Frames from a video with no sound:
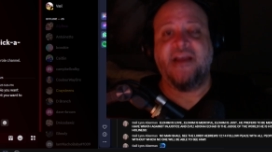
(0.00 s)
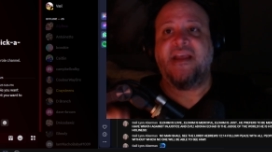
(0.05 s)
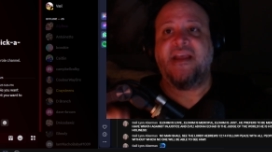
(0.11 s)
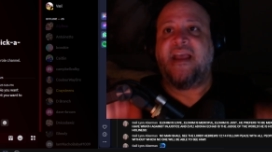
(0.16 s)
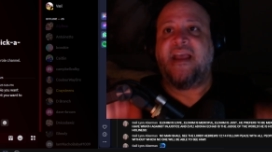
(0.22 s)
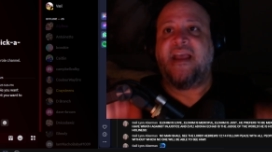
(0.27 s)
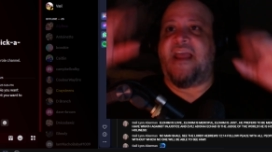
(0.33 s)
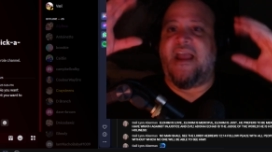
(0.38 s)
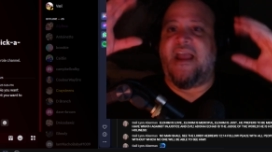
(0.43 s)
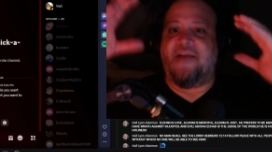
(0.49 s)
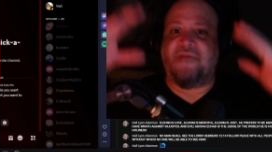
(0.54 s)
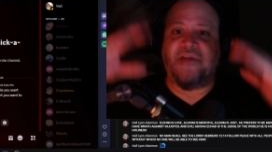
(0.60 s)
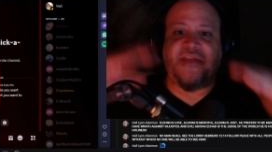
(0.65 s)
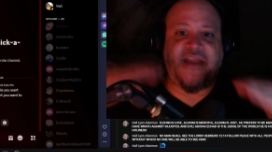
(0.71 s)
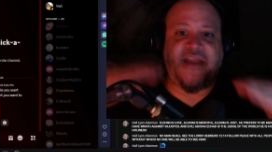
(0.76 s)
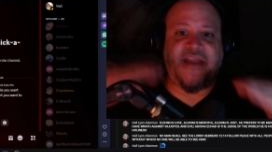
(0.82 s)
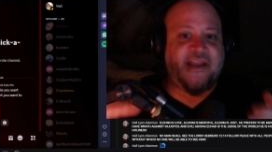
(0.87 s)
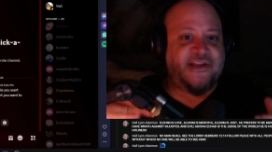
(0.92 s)
and
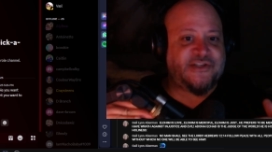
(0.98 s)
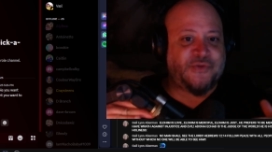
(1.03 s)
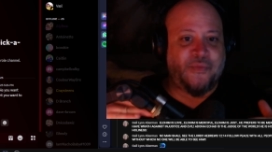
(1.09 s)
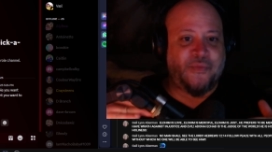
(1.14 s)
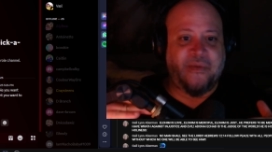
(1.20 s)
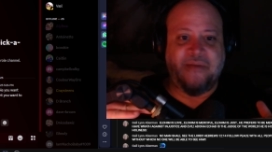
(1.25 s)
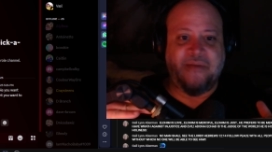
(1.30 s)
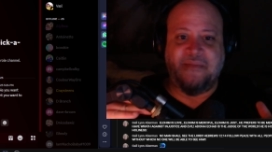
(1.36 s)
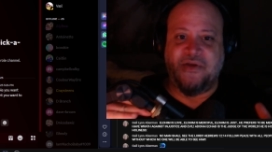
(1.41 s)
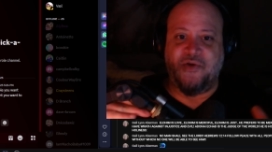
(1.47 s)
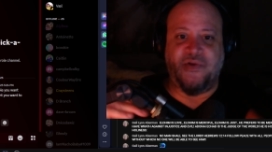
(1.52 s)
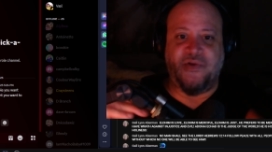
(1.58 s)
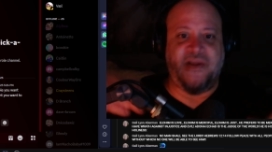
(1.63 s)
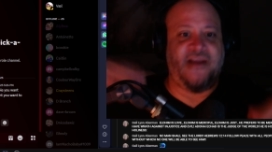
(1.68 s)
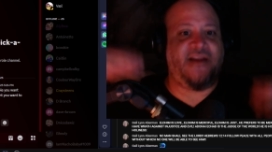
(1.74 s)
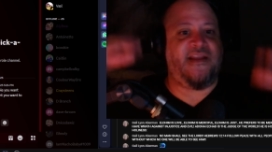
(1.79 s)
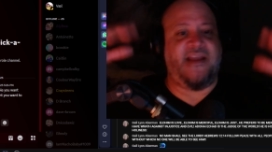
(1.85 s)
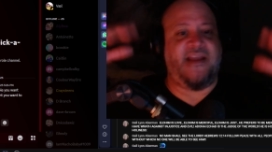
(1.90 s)
everything else will be
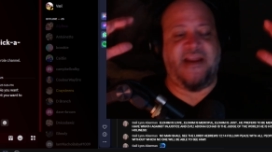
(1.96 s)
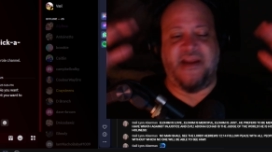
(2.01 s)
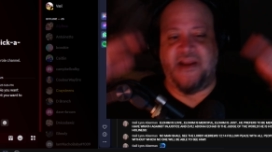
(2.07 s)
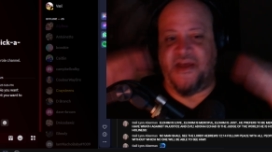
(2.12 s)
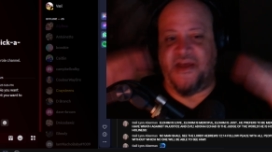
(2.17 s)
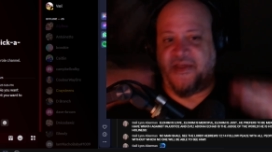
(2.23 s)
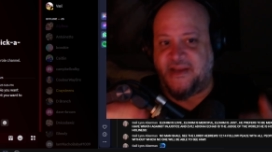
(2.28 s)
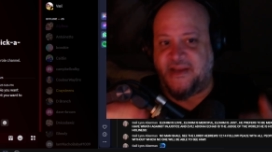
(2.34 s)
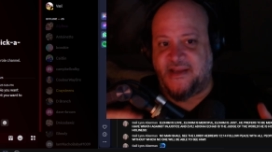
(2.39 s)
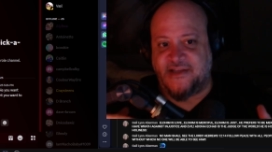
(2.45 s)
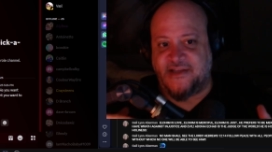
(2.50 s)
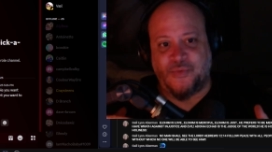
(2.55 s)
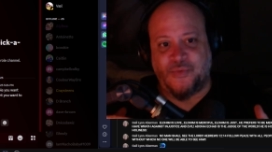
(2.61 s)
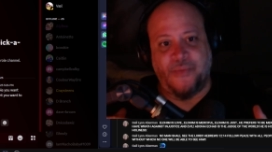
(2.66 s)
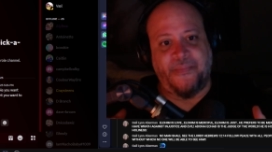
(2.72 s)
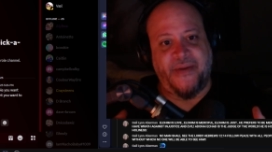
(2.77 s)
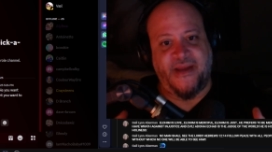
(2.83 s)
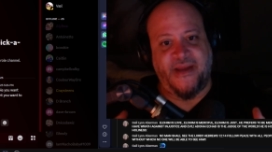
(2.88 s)
muted and nothing else
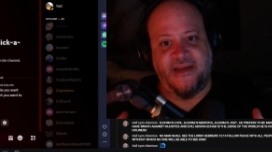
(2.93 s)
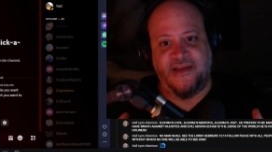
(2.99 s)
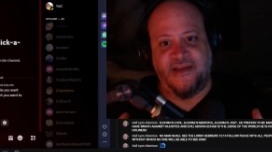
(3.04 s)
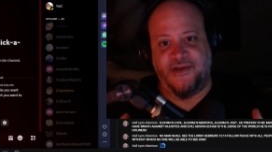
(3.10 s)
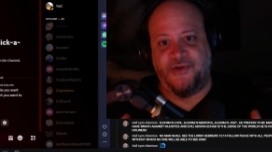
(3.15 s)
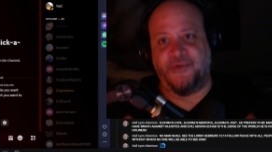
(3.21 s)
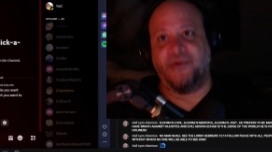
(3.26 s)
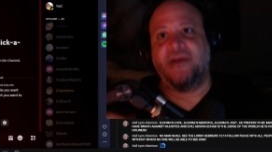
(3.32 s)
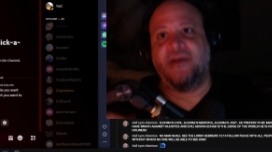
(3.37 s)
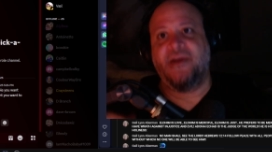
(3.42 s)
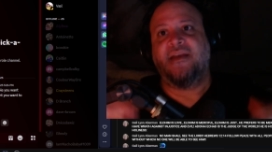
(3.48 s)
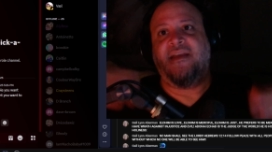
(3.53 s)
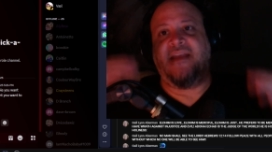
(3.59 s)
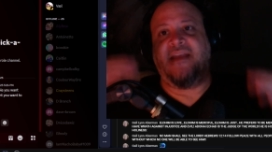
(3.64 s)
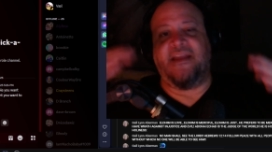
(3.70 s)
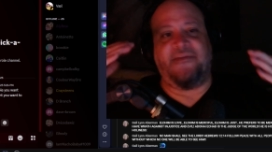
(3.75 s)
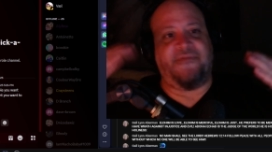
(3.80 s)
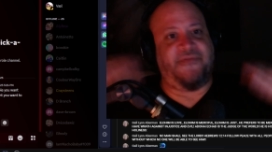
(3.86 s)
will ping you
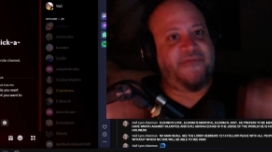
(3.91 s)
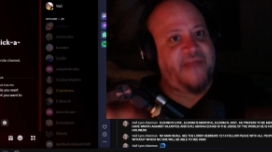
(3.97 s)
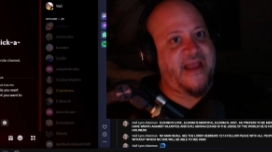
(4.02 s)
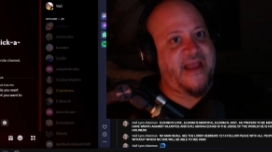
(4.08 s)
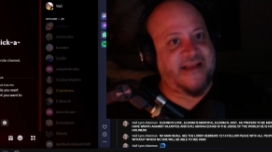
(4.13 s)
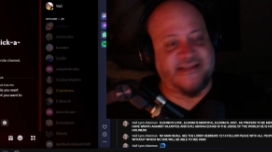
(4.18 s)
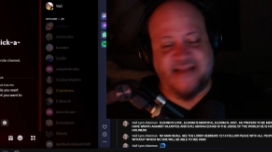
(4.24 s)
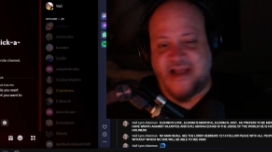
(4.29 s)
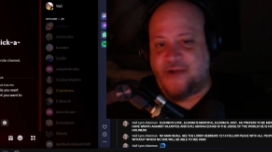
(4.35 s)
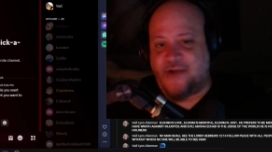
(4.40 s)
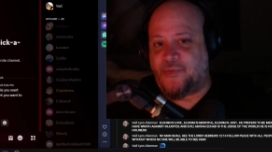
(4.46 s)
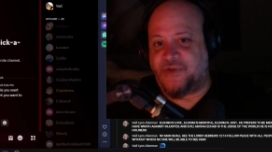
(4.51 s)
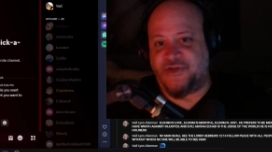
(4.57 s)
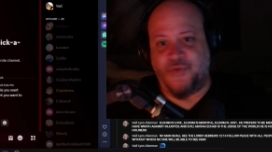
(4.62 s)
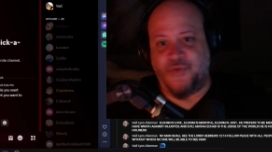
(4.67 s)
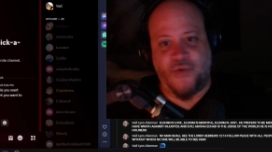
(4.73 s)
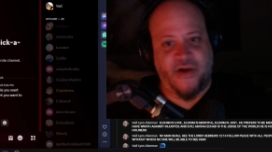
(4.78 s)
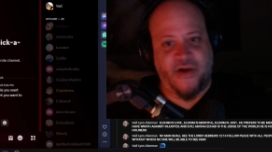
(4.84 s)
if that's not
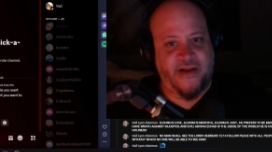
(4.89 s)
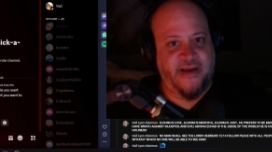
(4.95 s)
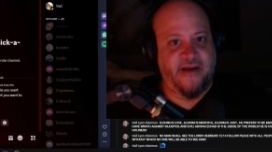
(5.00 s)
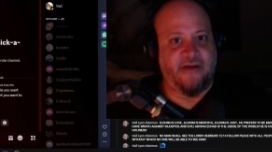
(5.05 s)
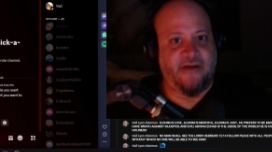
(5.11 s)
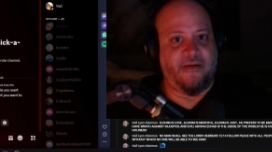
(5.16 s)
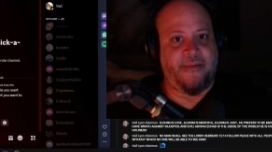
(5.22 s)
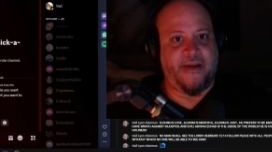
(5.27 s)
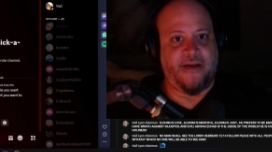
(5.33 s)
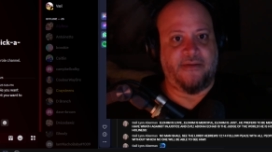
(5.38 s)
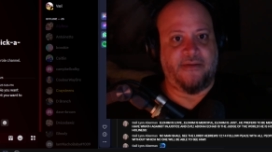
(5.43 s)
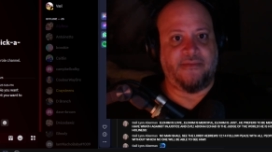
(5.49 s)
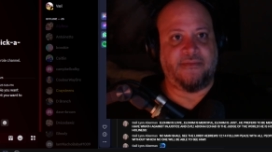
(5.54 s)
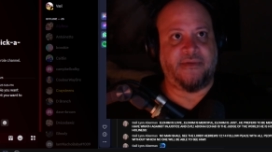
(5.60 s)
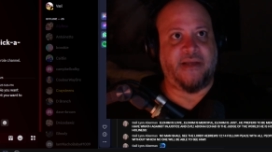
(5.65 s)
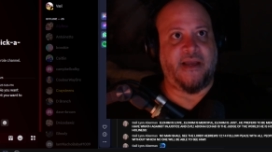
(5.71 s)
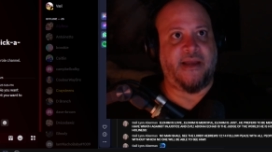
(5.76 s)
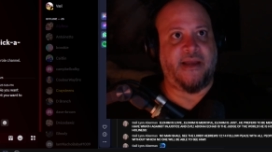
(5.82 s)
what you want to hear about.
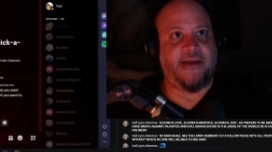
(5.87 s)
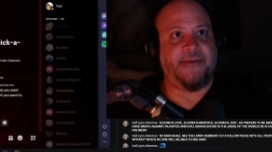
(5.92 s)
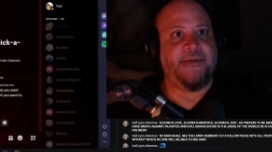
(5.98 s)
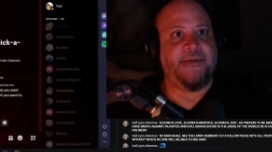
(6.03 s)
Okay.